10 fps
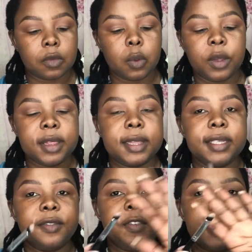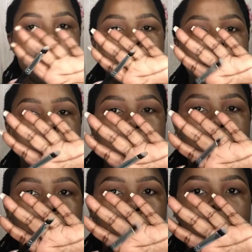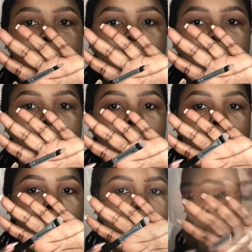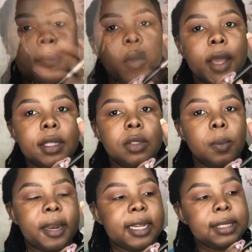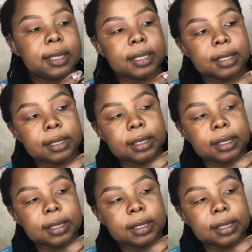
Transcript: With this flat brush, I'm going to place this